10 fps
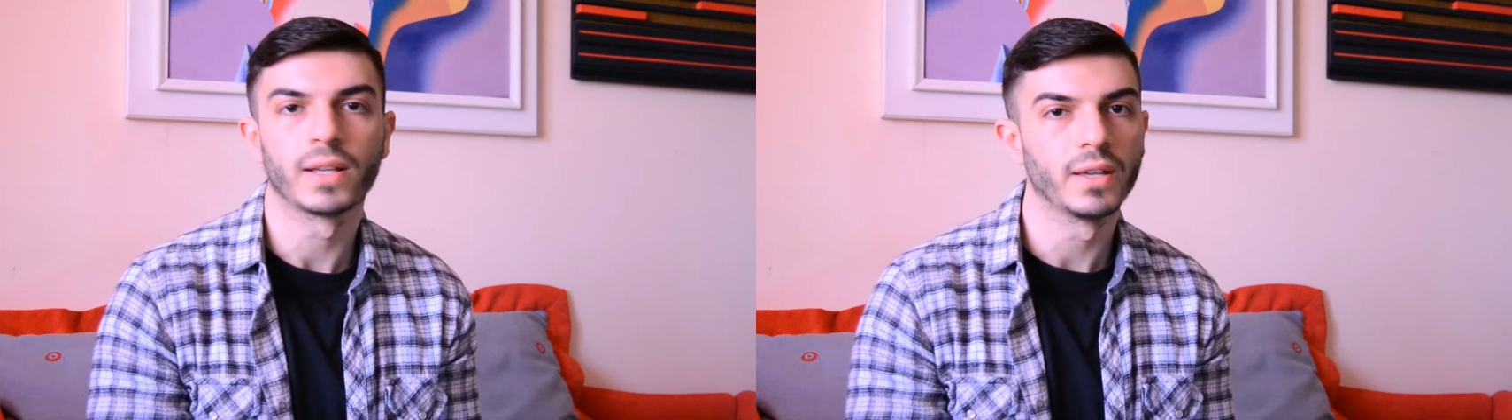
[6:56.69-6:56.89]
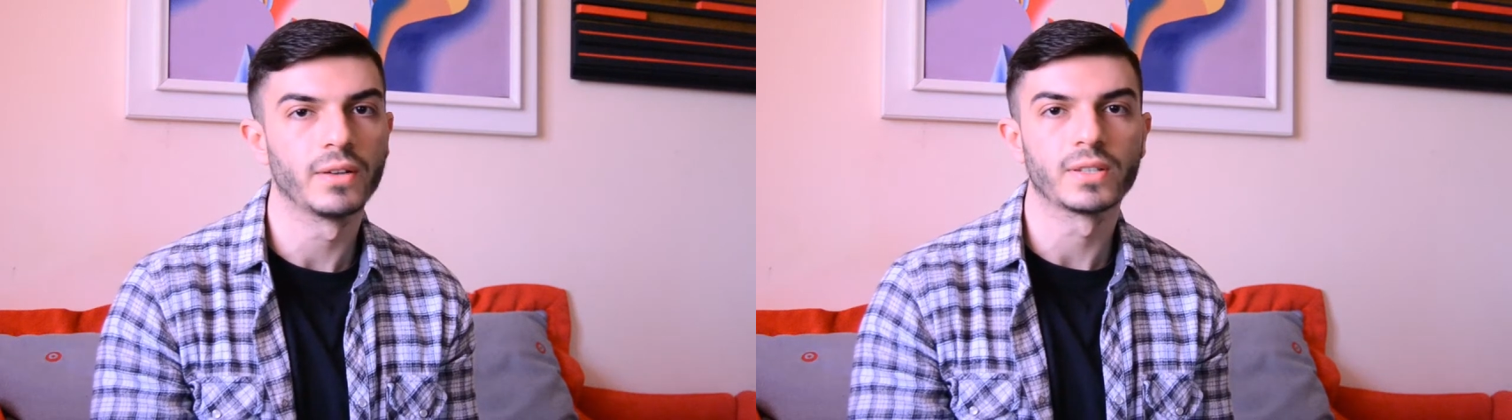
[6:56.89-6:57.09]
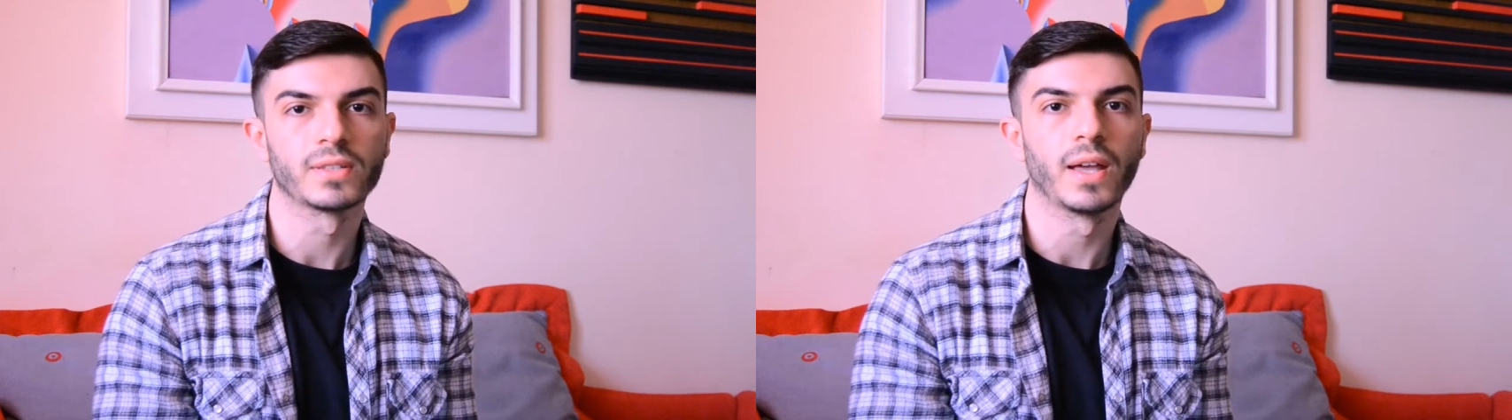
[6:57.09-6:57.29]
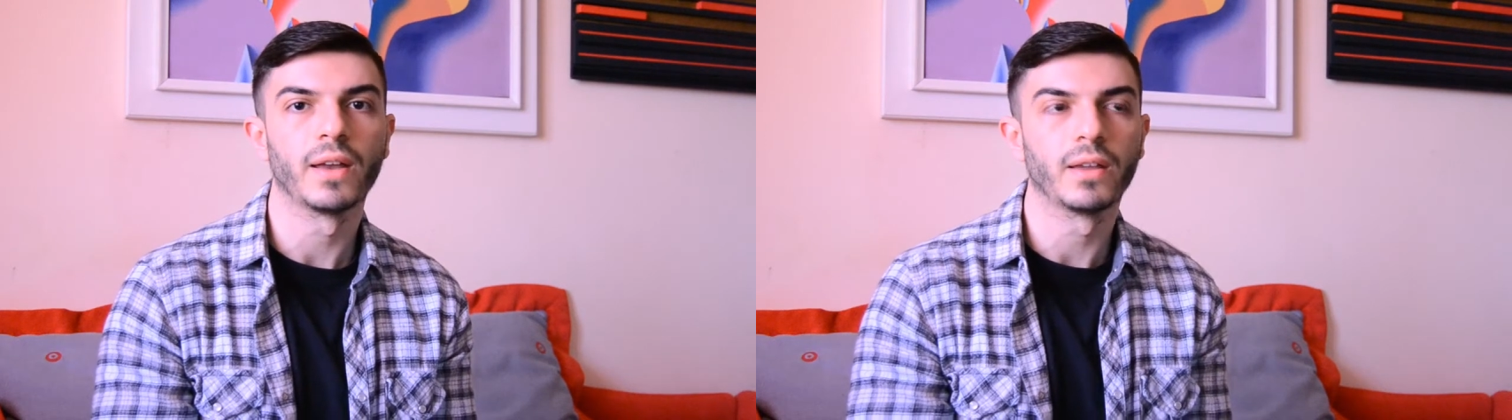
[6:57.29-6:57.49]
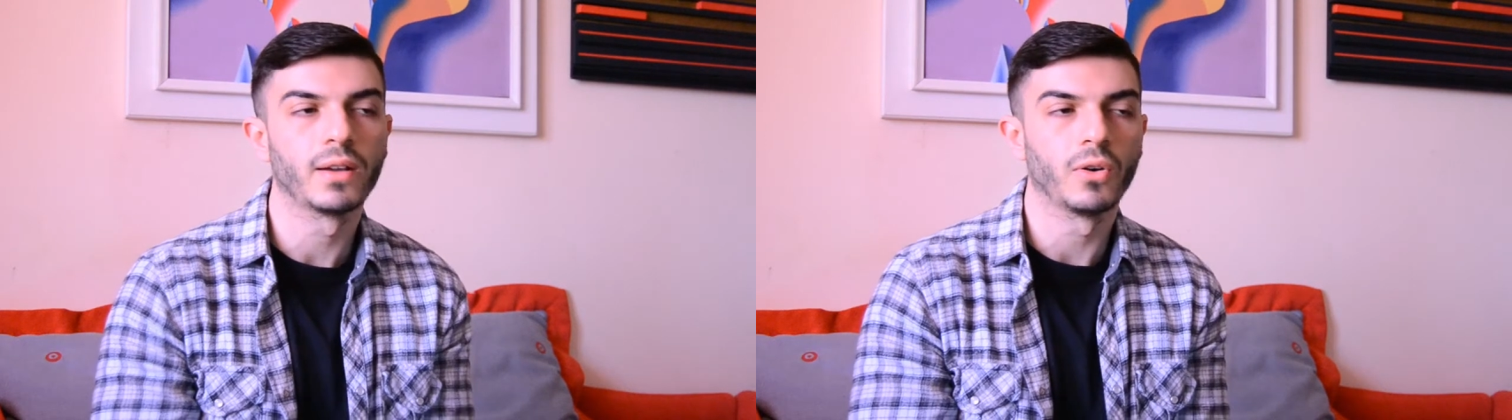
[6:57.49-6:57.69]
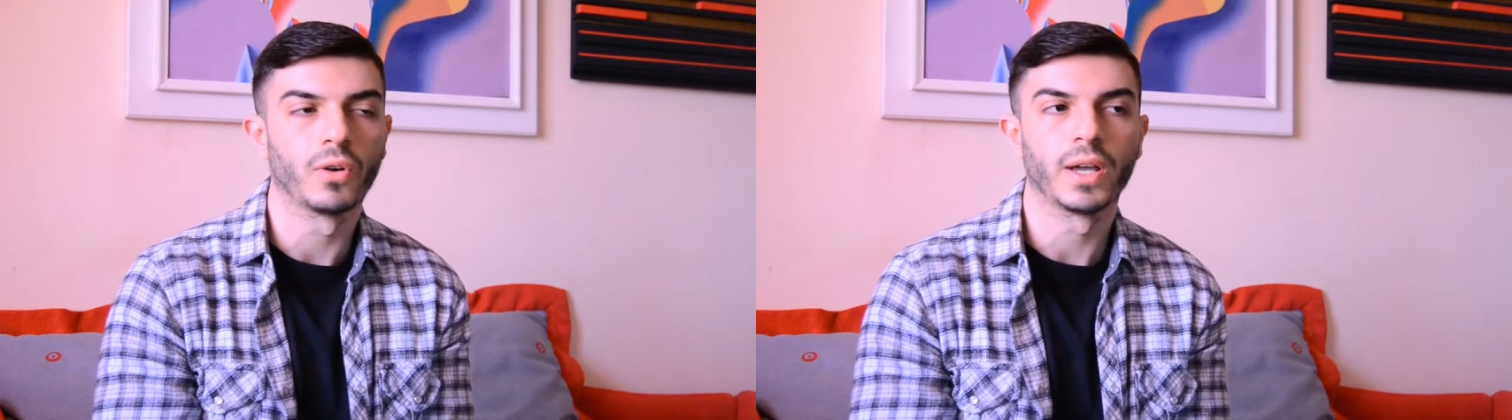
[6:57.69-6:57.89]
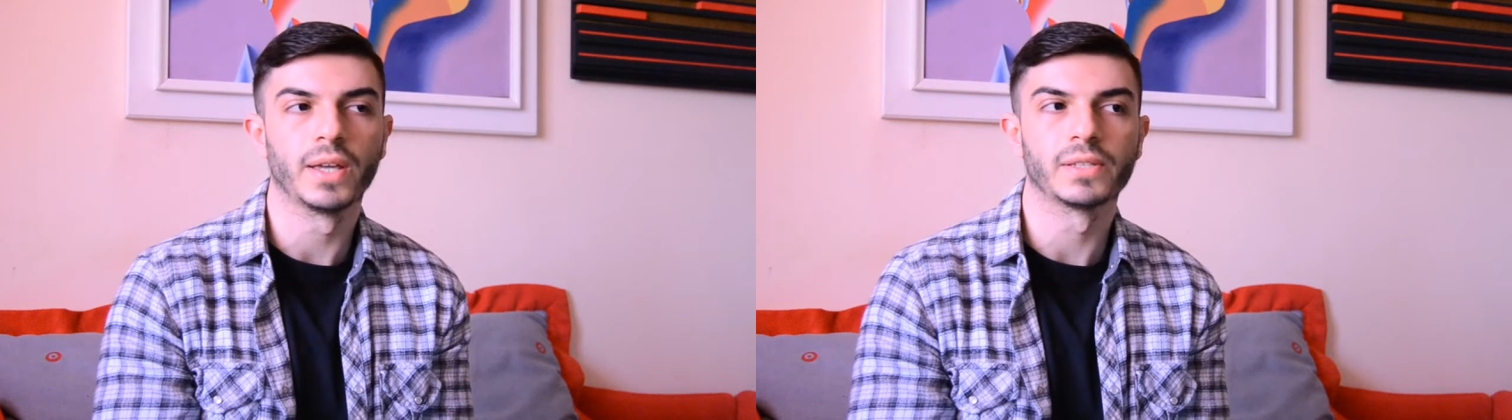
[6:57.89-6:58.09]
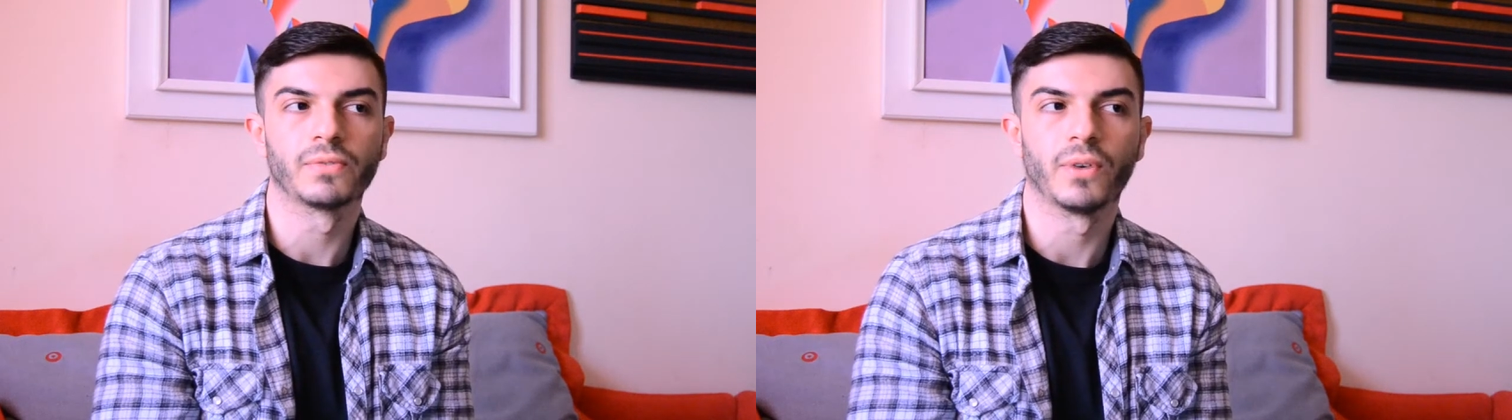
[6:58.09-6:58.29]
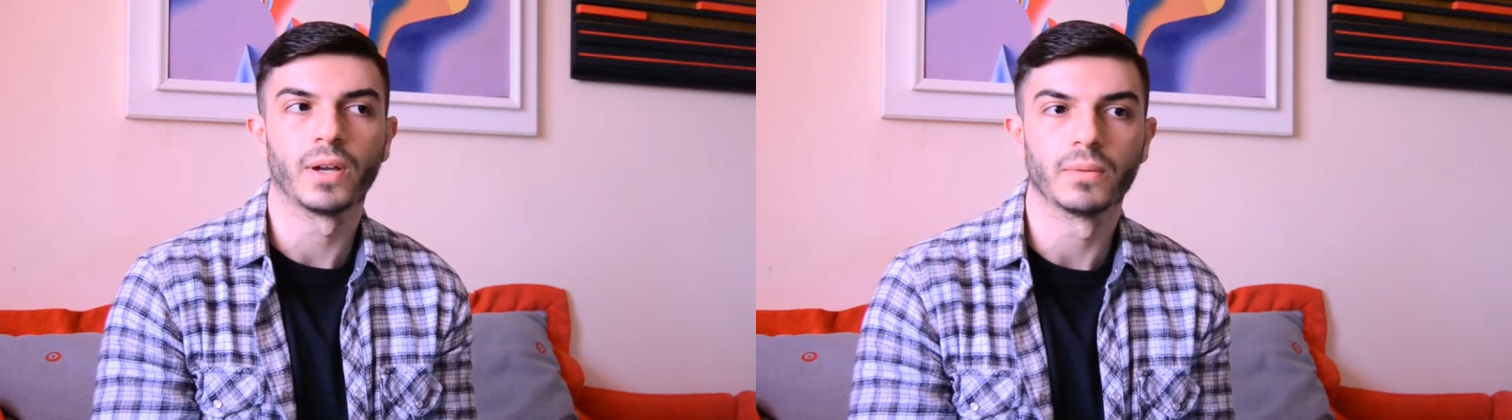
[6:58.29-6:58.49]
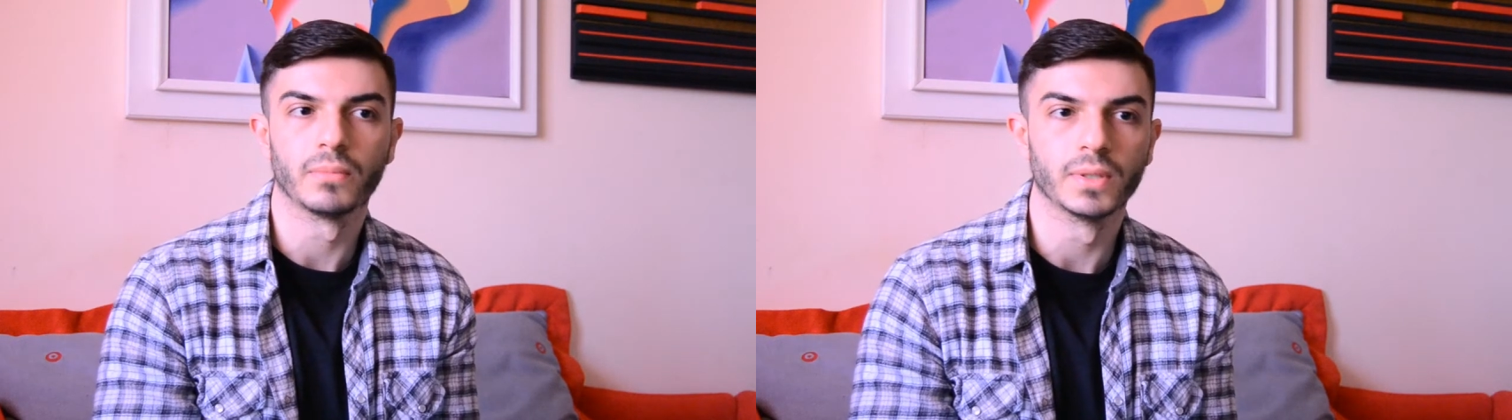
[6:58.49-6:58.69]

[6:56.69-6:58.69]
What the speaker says: their aesthetic, okay, it's fine.